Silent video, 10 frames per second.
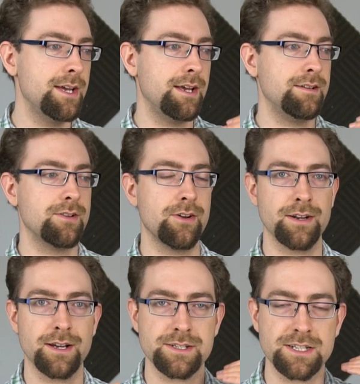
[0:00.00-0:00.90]

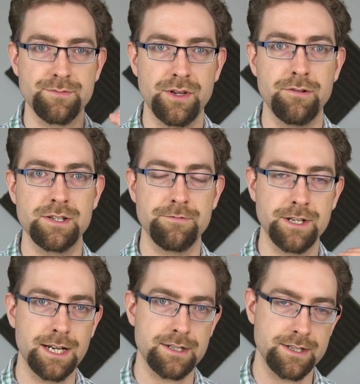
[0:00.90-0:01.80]
internalized experience of
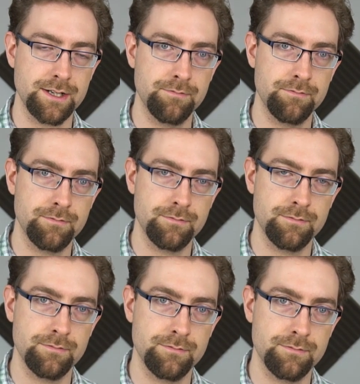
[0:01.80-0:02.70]
reality?
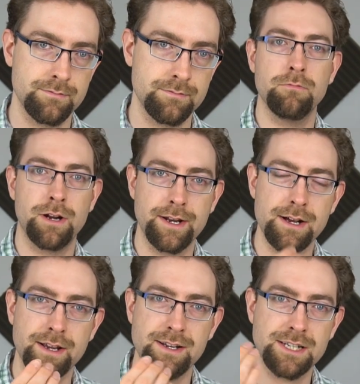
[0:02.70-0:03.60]
Well, in
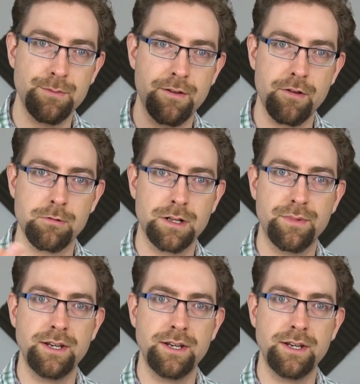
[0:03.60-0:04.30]
that case, you may very well